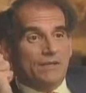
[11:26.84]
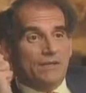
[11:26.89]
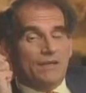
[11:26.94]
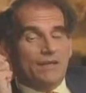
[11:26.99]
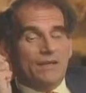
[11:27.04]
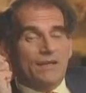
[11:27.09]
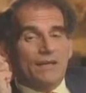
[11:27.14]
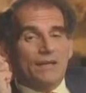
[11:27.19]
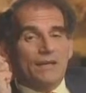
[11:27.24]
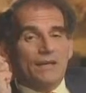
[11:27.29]

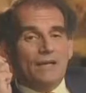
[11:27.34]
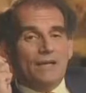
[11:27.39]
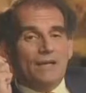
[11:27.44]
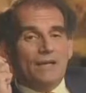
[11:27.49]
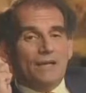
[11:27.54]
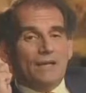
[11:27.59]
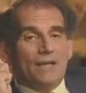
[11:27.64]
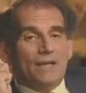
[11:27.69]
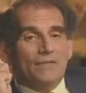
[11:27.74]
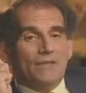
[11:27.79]

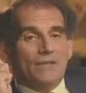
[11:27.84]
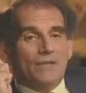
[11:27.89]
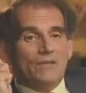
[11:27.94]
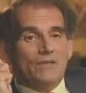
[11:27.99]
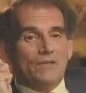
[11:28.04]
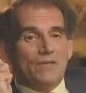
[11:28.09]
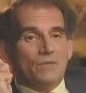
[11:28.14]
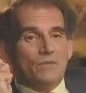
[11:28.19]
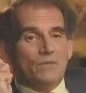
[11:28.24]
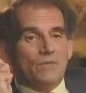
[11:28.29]
And they
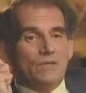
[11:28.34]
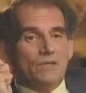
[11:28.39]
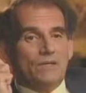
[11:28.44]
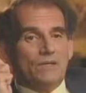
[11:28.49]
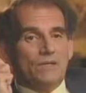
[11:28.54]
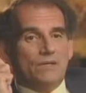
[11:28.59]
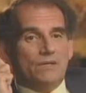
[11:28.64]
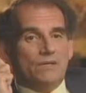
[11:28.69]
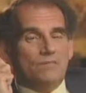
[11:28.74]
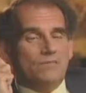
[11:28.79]
will
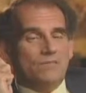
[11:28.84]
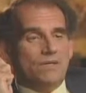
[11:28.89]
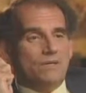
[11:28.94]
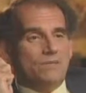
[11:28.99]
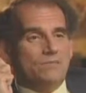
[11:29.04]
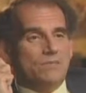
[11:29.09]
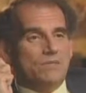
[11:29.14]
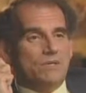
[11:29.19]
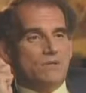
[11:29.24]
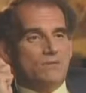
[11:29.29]
commit
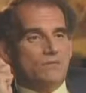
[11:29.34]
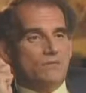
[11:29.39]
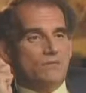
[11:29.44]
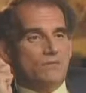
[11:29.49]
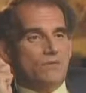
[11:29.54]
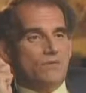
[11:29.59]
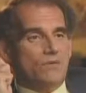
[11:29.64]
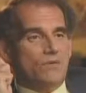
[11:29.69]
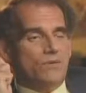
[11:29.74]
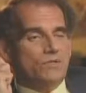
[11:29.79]
themselves to
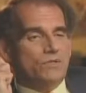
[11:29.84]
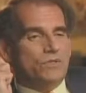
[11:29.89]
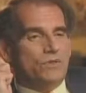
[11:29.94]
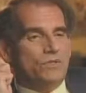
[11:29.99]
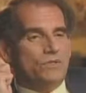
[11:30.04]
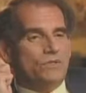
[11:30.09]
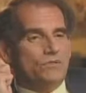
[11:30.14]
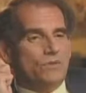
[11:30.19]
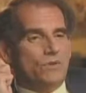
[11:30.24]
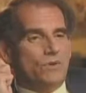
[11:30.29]
fraudulent
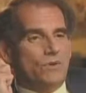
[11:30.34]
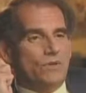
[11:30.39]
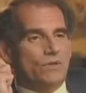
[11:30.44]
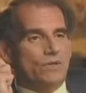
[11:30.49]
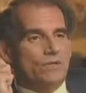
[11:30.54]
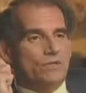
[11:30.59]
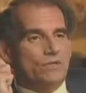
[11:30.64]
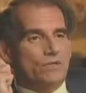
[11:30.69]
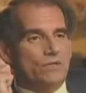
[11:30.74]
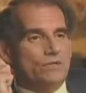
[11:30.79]
drawing
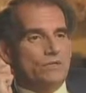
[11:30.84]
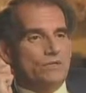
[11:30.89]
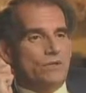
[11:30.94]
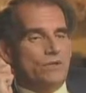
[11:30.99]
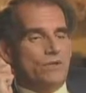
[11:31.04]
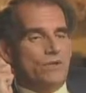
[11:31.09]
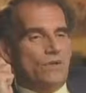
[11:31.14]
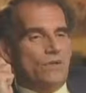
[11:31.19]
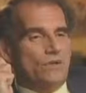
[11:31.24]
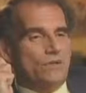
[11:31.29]
just so
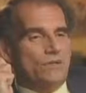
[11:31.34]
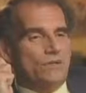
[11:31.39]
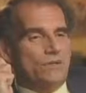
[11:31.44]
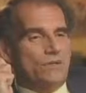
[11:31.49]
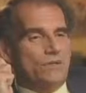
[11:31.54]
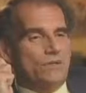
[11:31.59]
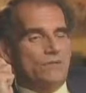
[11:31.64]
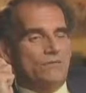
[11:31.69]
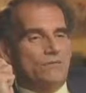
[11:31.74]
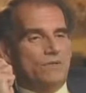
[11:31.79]
long as they're
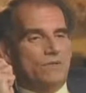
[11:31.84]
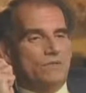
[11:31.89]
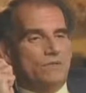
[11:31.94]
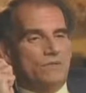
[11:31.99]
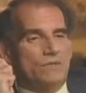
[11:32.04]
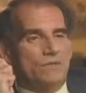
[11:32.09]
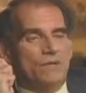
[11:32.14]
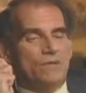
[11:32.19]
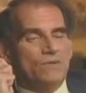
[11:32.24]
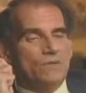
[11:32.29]
convinced that no
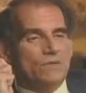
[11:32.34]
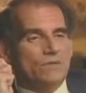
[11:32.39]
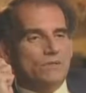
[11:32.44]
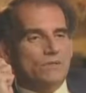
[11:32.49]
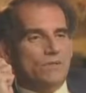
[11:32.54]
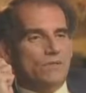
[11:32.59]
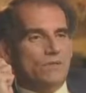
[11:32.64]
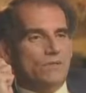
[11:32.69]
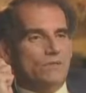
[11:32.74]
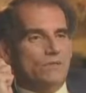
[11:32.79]
one's looking
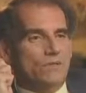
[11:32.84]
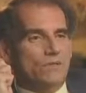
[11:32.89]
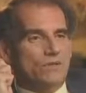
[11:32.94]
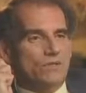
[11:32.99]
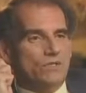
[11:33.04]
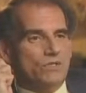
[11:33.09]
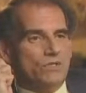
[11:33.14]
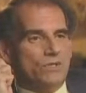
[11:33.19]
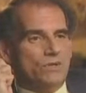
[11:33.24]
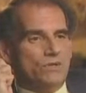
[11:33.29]
over their
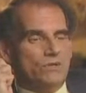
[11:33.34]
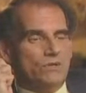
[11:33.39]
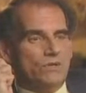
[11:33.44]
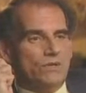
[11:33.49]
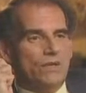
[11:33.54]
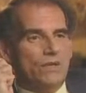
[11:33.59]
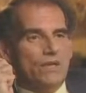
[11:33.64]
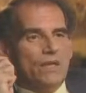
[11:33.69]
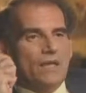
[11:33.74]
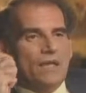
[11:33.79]
shoulder.
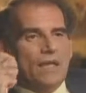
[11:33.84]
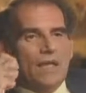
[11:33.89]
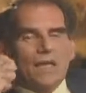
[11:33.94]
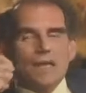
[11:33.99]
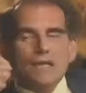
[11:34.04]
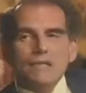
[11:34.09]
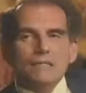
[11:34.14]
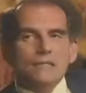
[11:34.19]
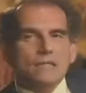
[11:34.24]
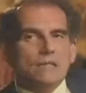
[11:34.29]
And it's
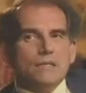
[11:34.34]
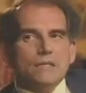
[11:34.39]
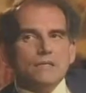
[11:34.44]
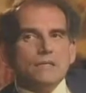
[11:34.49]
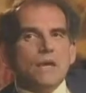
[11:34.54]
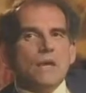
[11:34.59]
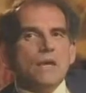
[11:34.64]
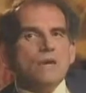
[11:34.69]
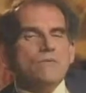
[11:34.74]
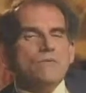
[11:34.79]

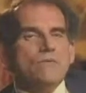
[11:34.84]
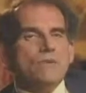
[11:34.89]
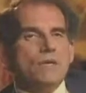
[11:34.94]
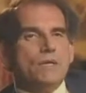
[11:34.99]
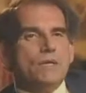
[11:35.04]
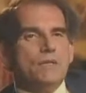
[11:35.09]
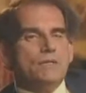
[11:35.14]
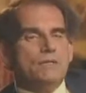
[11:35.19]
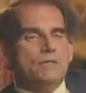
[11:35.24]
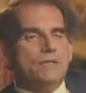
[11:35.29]

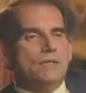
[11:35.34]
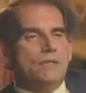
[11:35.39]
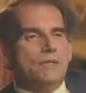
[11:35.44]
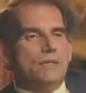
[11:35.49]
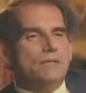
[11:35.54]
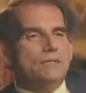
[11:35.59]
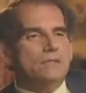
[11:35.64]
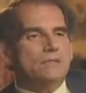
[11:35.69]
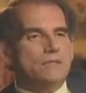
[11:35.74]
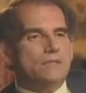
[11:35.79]
unrealistic,
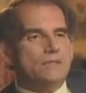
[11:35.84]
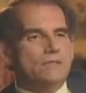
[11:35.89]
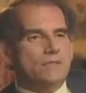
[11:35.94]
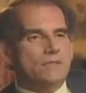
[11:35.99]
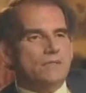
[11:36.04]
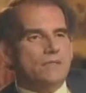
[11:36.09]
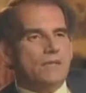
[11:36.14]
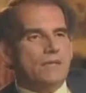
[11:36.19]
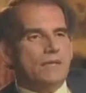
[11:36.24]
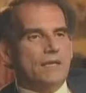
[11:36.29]

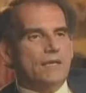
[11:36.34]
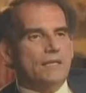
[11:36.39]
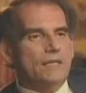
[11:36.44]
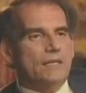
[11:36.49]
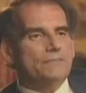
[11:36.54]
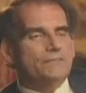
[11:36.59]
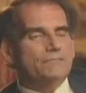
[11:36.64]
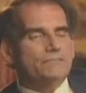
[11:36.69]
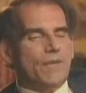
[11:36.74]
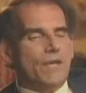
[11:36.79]
unsophisticated,
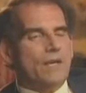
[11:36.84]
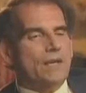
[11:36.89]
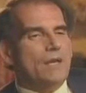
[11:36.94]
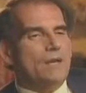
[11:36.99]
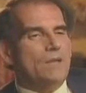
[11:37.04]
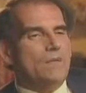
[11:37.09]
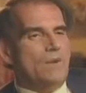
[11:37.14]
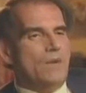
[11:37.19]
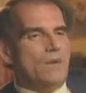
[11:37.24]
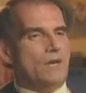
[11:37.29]
and
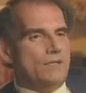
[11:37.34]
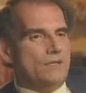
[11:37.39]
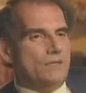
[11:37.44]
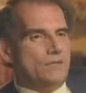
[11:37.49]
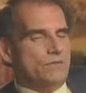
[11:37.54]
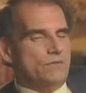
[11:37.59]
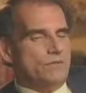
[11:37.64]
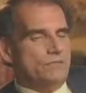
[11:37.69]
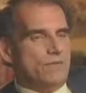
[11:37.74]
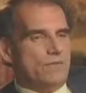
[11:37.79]
unwise to
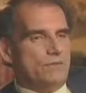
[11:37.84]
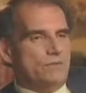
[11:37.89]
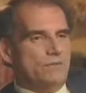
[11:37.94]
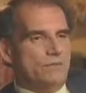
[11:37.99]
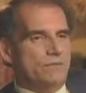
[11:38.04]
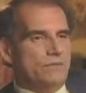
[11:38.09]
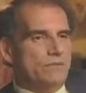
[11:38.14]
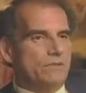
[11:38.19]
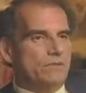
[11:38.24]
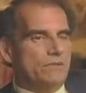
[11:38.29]
expect people to
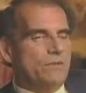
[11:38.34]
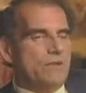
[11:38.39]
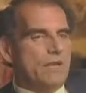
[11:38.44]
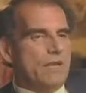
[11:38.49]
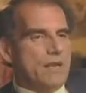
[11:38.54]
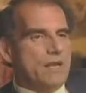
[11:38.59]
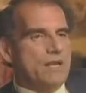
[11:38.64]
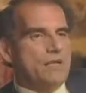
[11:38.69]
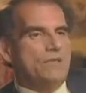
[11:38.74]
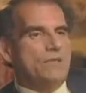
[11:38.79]
do
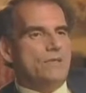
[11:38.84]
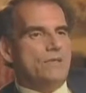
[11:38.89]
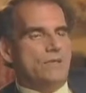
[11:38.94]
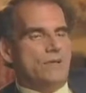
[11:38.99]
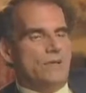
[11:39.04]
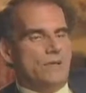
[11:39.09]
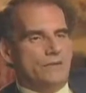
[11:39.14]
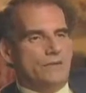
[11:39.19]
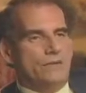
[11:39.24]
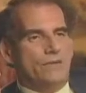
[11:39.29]
anything other
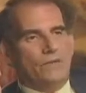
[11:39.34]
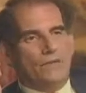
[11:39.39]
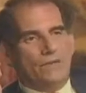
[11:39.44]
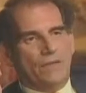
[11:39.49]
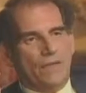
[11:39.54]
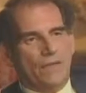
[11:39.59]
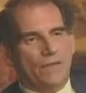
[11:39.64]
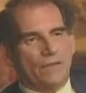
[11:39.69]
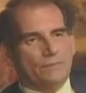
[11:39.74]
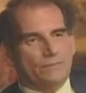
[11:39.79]
than that.